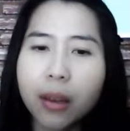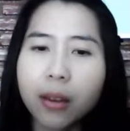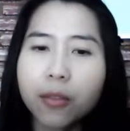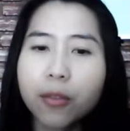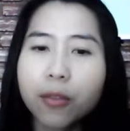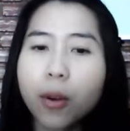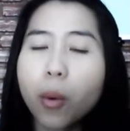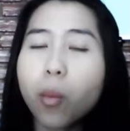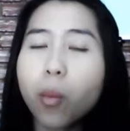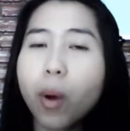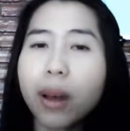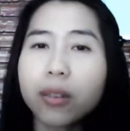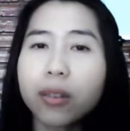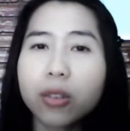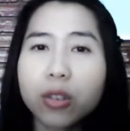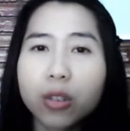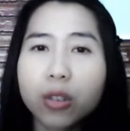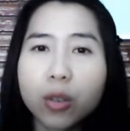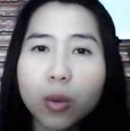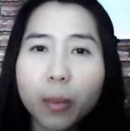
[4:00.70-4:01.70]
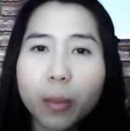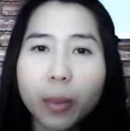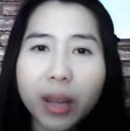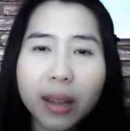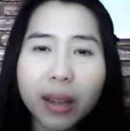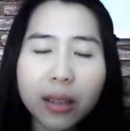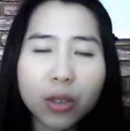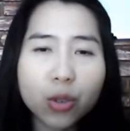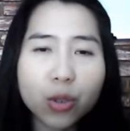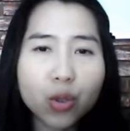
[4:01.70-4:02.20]
for 1 to 2
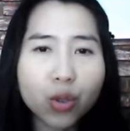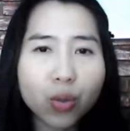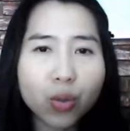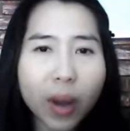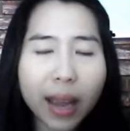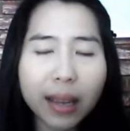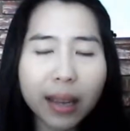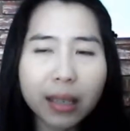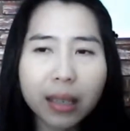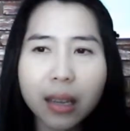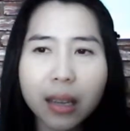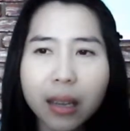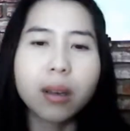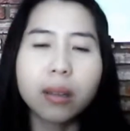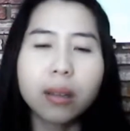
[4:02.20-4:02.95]
minutes straight.